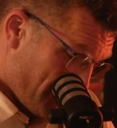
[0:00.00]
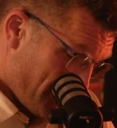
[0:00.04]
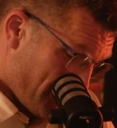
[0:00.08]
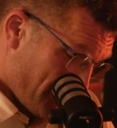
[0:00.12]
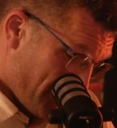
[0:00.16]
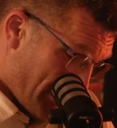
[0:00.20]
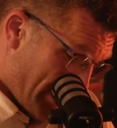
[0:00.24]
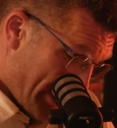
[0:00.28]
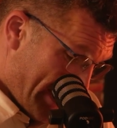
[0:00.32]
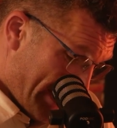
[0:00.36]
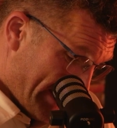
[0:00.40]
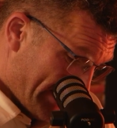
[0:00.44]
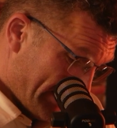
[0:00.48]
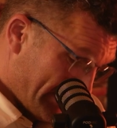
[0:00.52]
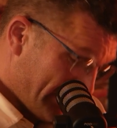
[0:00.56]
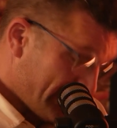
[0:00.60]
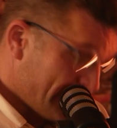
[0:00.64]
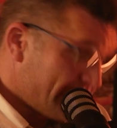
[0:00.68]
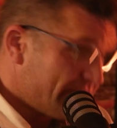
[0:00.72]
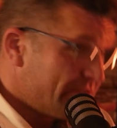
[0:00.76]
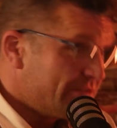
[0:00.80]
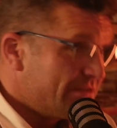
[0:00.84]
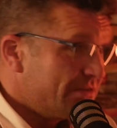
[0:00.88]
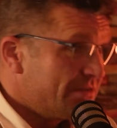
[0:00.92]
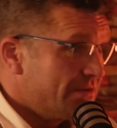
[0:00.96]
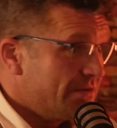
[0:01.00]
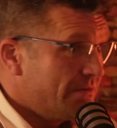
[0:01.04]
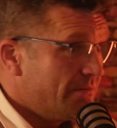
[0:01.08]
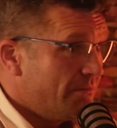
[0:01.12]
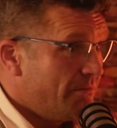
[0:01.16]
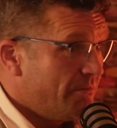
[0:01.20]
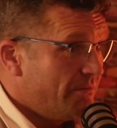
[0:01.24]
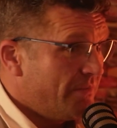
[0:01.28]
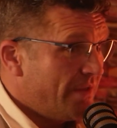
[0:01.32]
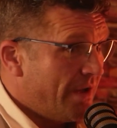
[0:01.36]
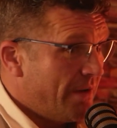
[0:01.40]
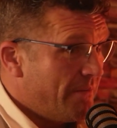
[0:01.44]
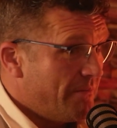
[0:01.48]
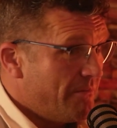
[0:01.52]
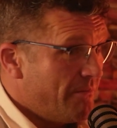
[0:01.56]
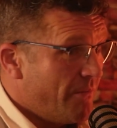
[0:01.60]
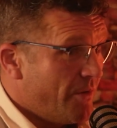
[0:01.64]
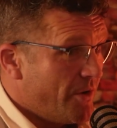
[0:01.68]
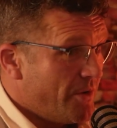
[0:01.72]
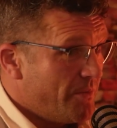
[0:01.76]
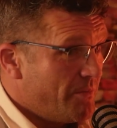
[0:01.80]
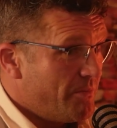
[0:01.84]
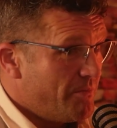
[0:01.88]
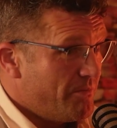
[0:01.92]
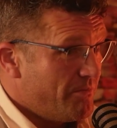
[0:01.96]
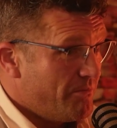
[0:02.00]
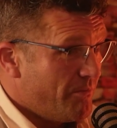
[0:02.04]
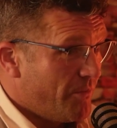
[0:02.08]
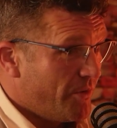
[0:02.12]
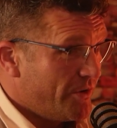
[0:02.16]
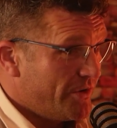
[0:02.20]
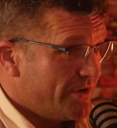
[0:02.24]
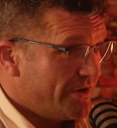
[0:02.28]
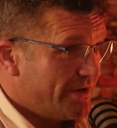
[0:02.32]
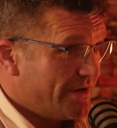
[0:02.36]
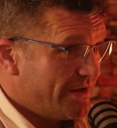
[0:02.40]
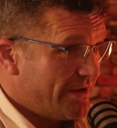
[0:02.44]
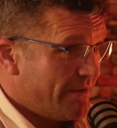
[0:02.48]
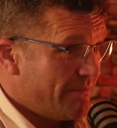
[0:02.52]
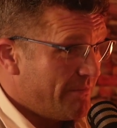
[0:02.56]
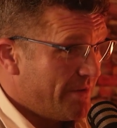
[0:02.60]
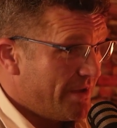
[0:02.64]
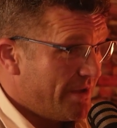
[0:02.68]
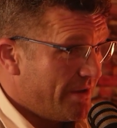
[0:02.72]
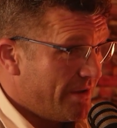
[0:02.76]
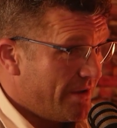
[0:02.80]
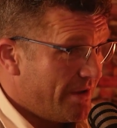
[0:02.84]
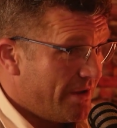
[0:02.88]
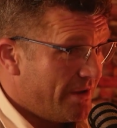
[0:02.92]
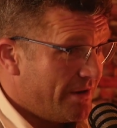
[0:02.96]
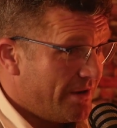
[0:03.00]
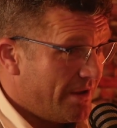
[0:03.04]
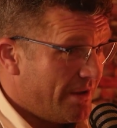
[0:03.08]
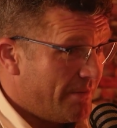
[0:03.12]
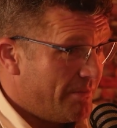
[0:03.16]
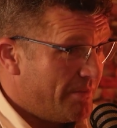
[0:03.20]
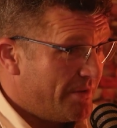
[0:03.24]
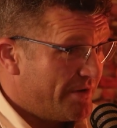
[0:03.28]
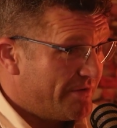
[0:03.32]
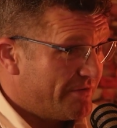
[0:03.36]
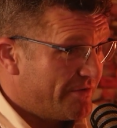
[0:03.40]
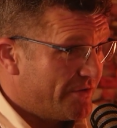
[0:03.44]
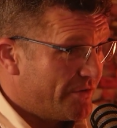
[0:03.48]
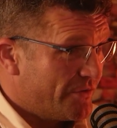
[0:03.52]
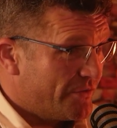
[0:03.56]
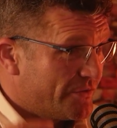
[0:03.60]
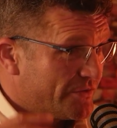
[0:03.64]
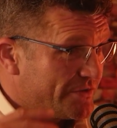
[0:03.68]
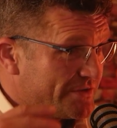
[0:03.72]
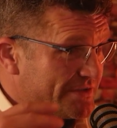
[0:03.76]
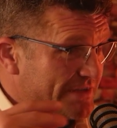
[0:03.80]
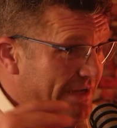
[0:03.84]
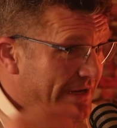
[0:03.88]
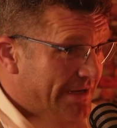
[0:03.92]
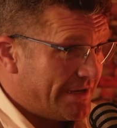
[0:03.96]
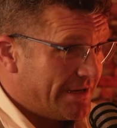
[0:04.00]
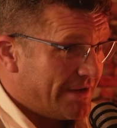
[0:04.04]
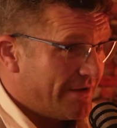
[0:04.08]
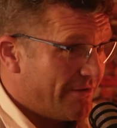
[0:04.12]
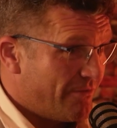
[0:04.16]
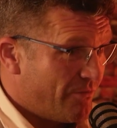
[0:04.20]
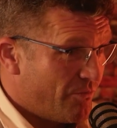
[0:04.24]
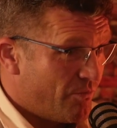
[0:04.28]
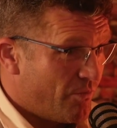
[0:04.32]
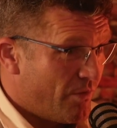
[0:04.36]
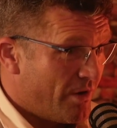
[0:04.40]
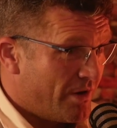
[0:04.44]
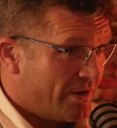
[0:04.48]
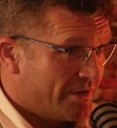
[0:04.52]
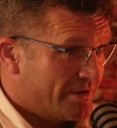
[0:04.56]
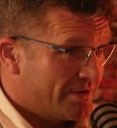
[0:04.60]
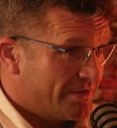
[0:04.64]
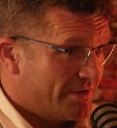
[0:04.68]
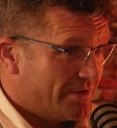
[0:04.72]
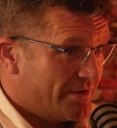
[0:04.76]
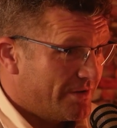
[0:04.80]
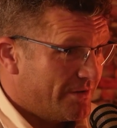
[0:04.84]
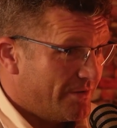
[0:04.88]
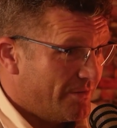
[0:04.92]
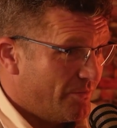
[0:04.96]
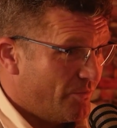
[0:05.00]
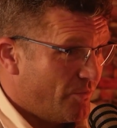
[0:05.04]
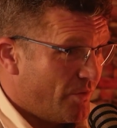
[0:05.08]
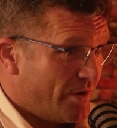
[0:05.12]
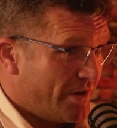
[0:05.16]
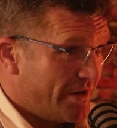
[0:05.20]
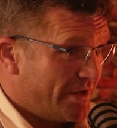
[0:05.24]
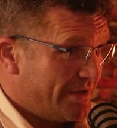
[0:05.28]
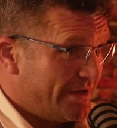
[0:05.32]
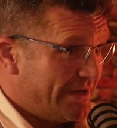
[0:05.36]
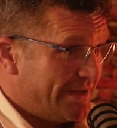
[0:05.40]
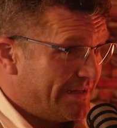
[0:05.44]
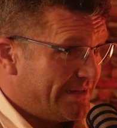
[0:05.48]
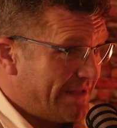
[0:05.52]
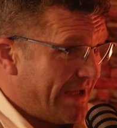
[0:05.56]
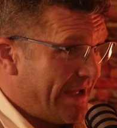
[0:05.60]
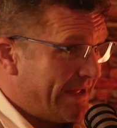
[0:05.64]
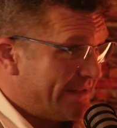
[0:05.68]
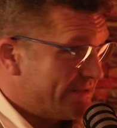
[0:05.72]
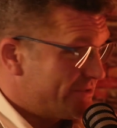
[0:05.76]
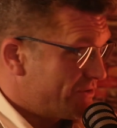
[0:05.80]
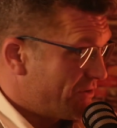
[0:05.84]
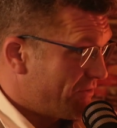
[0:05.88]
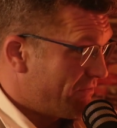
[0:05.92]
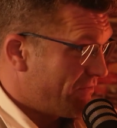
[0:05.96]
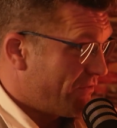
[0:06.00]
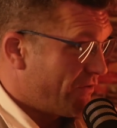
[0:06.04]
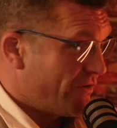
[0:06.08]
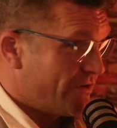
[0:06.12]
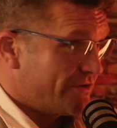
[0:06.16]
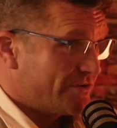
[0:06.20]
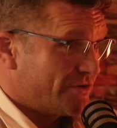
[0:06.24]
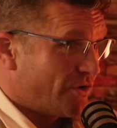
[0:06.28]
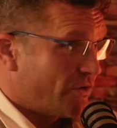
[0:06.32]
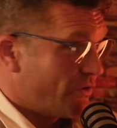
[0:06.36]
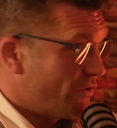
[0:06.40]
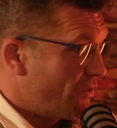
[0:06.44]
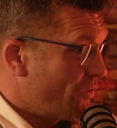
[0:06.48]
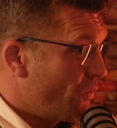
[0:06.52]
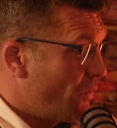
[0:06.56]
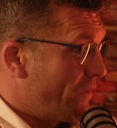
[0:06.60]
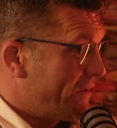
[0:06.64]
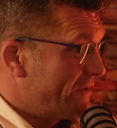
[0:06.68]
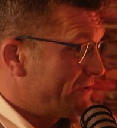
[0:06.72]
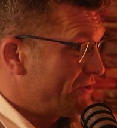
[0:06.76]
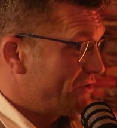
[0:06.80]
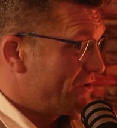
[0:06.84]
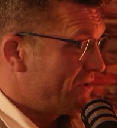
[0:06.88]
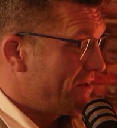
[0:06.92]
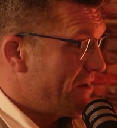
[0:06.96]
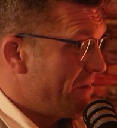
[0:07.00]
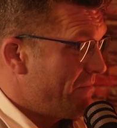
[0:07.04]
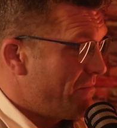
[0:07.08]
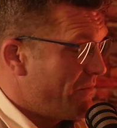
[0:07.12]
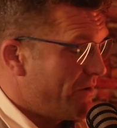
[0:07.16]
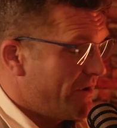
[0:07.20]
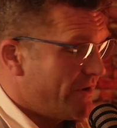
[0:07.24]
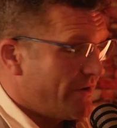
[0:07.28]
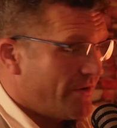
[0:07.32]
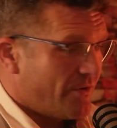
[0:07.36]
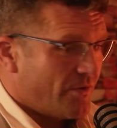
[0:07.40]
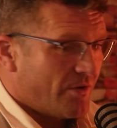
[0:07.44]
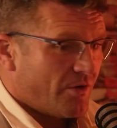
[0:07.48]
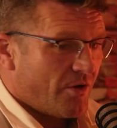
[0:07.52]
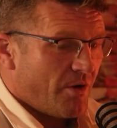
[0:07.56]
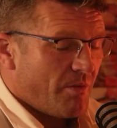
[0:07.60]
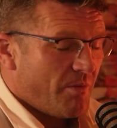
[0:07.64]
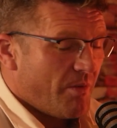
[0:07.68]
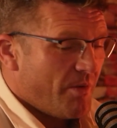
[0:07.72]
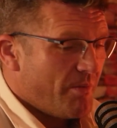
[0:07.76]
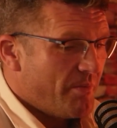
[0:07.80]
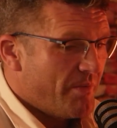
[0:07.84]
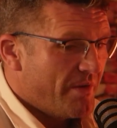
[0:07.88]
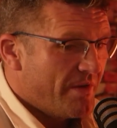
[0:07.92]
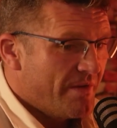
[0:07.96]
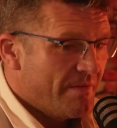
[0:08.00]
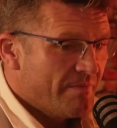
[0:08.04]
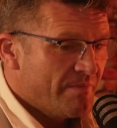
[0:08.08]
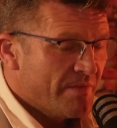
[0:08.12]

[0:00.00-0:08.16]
pants that might give me a bit of an understanding of what I need to answer for a certain question that might come up.